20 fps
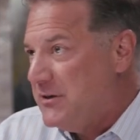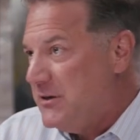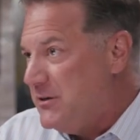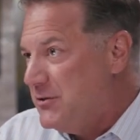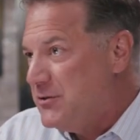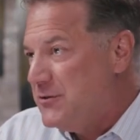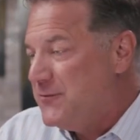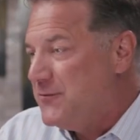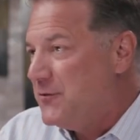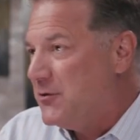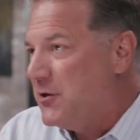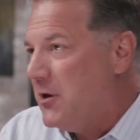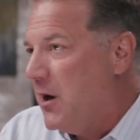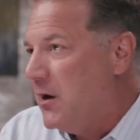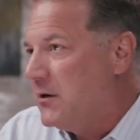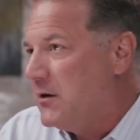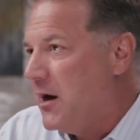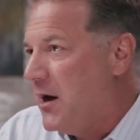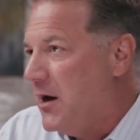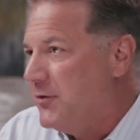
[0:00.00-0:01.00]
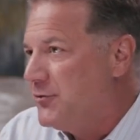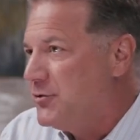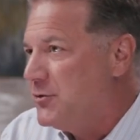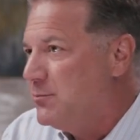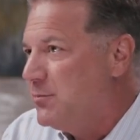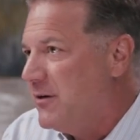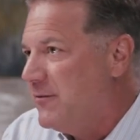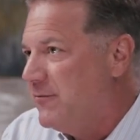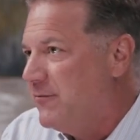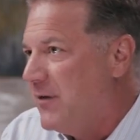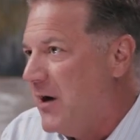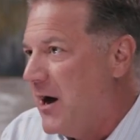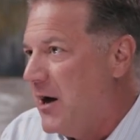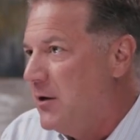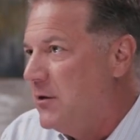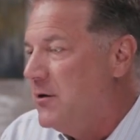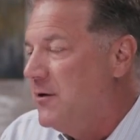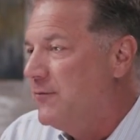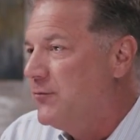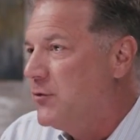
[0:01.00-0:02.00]
easier for God to answer by
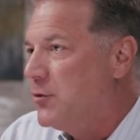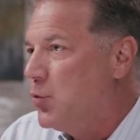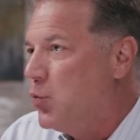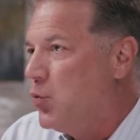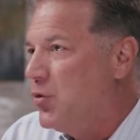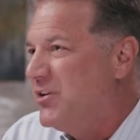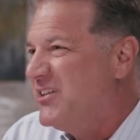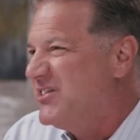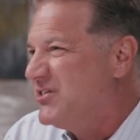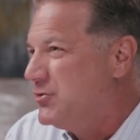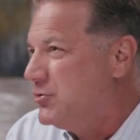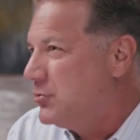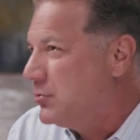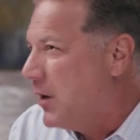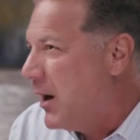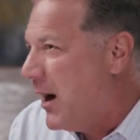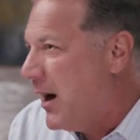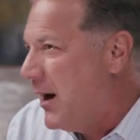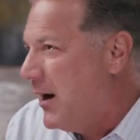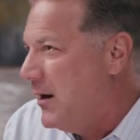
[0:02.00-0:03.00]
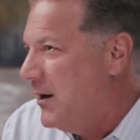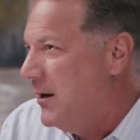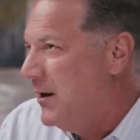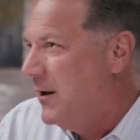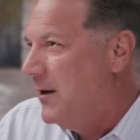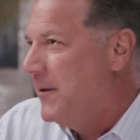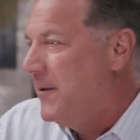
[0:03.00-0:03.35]
fire if the wood is dry?